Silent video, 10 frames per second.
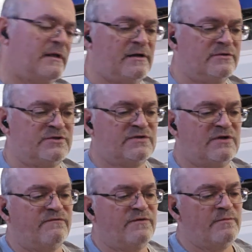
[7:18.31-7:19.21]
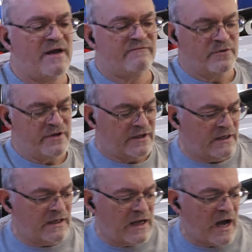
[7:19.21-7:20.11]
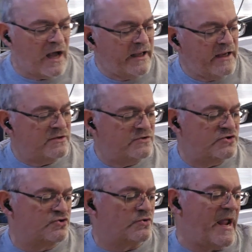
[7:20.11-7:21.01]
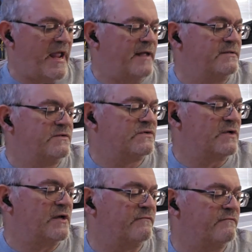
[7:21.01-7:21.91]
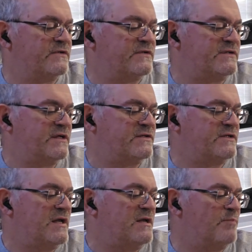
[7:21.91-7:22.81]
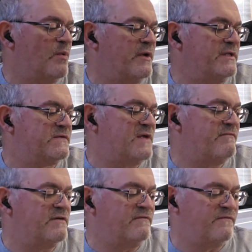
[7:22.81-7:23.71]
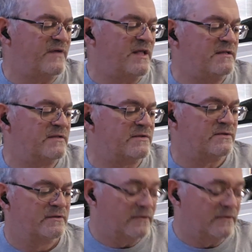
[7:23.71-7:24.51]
and I'll just confirm that for you, 9 strands of 16.7 feet.